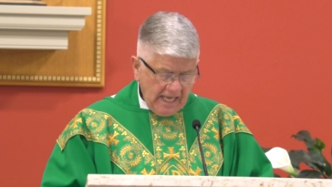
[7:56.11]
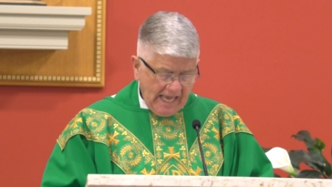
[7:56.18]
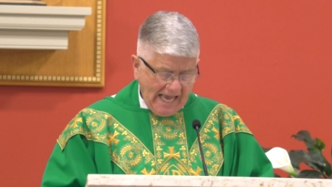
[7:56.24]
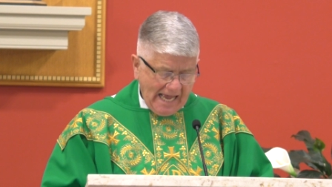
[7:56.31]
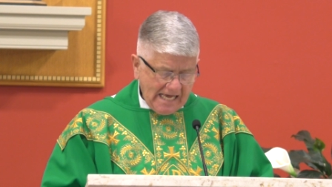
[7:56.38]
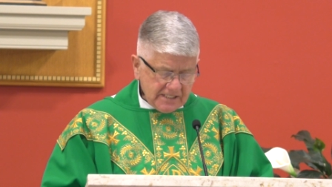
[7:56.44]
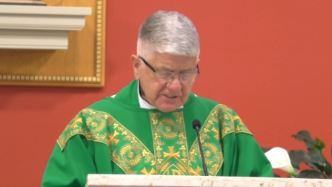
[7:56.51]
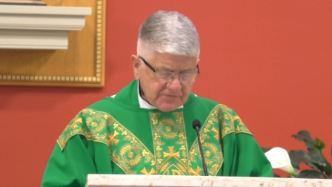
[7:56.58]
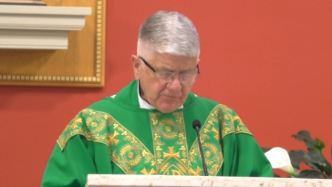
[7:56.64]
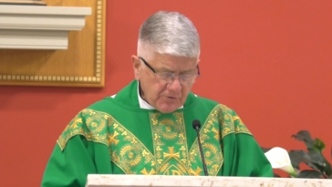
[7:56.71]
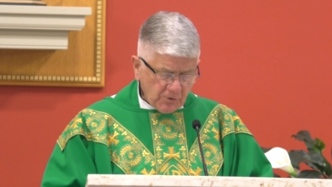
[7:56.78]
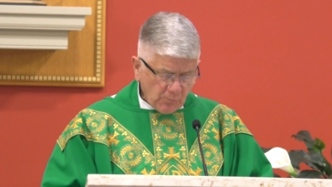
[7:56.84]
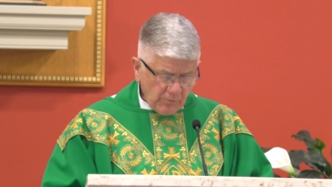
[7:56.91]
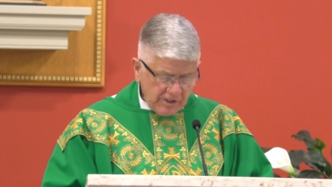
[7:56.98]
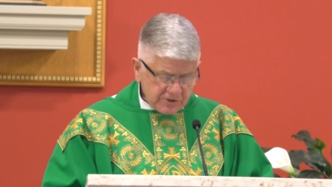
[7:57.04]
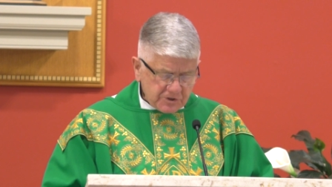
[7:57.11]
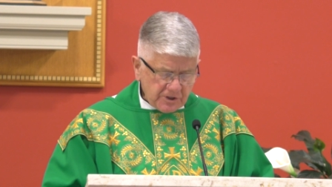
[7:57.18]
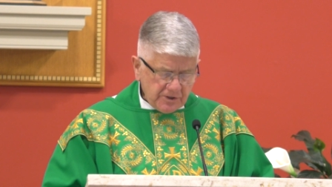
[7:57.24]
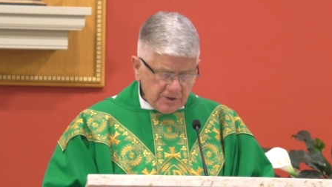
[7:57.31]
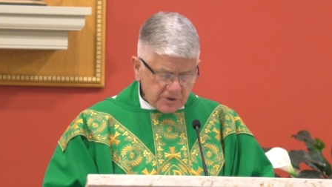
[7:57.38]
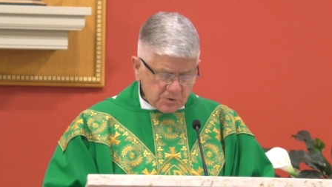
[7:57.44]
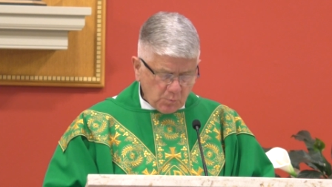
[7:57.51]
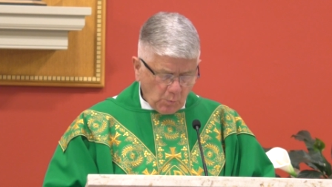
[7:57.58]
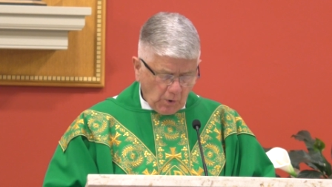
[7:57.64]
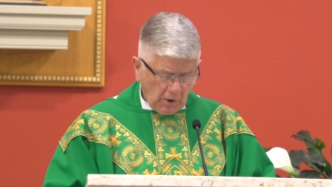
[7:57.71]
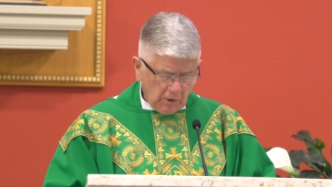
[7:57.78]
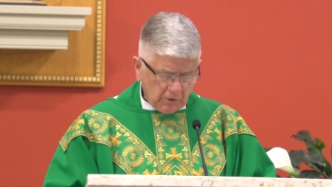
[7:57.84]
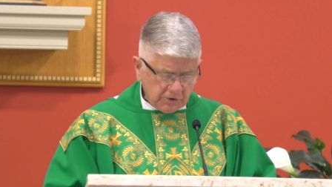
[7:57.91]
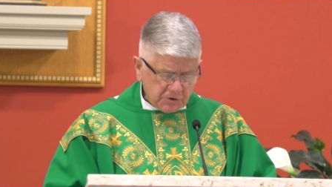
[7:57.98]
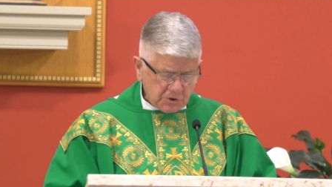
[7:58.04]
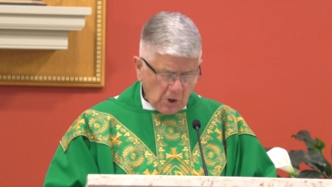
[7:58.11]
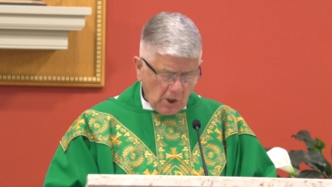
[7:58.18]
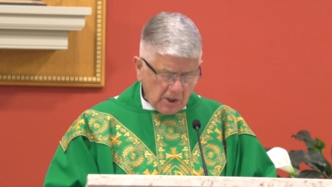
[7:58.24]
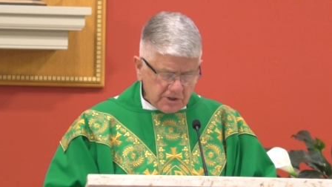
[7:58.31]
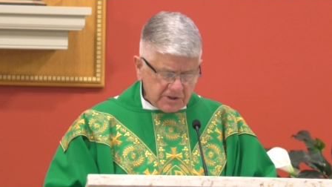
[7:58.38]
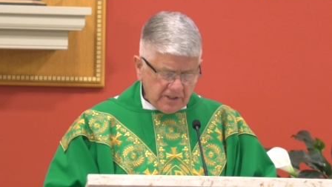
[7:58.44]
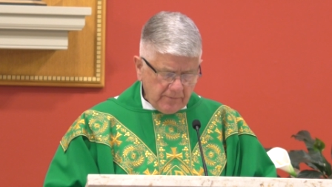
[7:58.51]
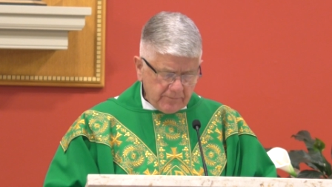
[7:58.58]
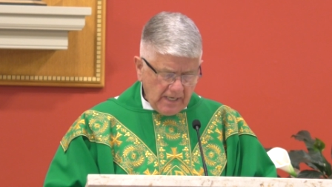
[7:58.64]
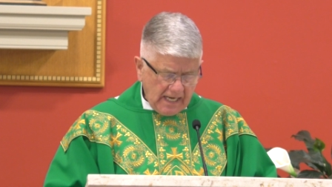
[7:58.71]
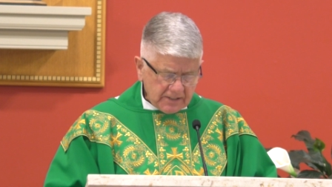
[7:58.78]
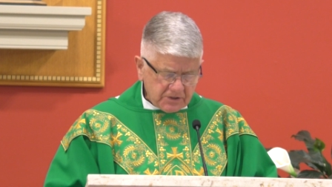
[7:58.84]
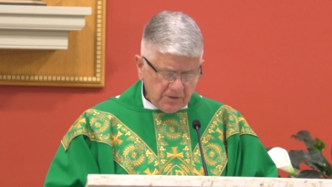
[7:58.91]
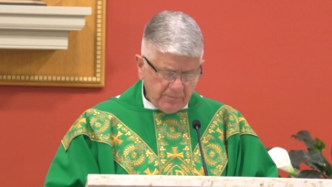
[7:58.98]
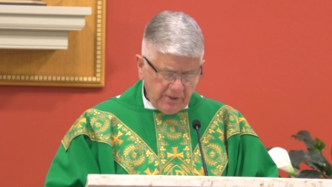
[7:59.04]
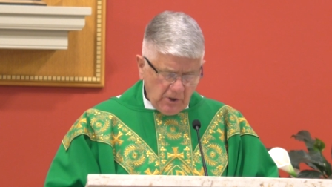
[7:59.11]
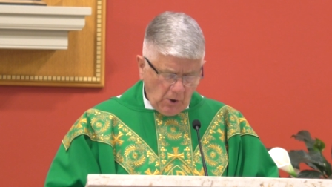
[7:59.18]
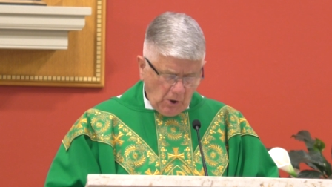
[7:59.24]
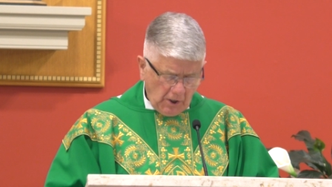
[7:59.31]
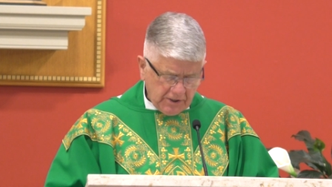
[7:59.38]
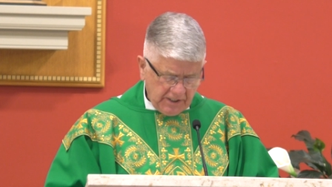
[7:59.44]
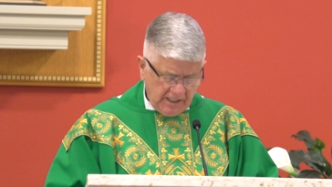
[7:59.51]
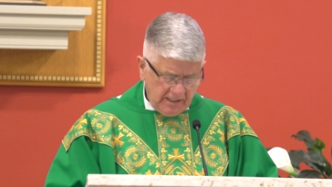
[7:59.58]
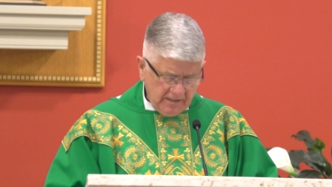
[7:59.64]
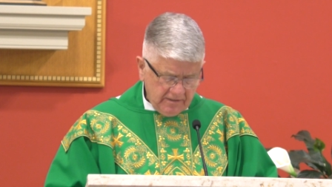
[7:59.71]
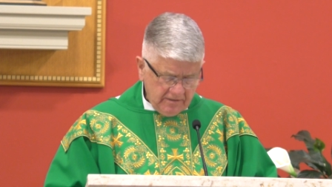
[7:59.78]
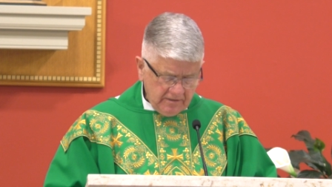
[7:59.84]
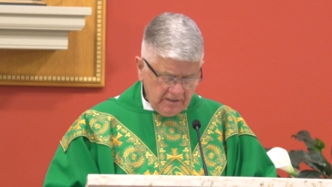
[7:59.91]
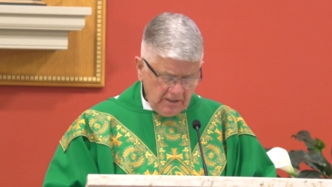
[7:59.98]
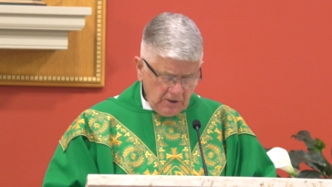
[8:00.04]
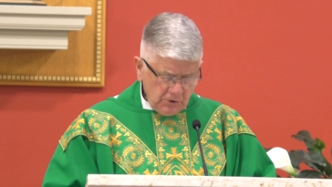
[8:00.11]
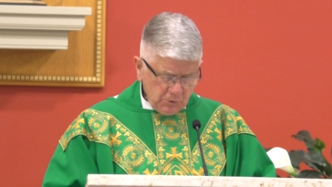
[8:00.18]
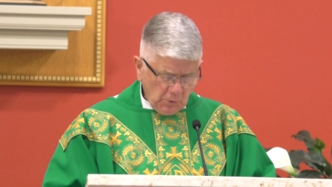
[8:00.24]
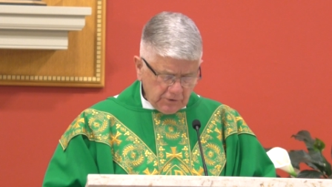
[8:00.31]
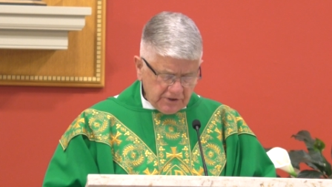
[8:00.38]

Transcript: As for the rich in this world, charge them not to be haughty, nor